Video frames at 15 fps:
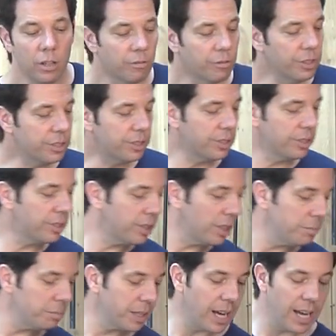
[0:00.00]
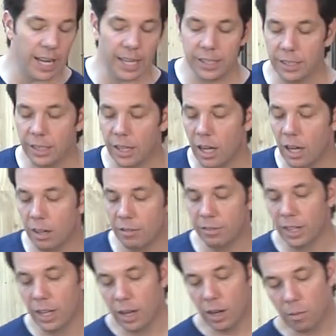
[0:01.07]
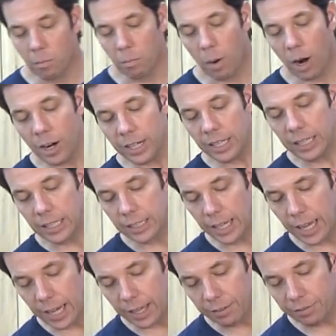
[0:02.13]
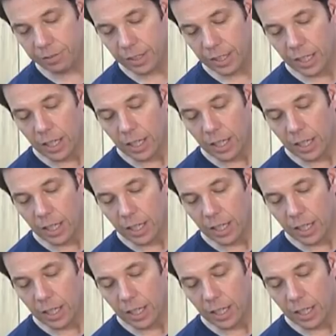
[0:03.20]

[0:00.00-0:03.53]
versus some kind of marking knife,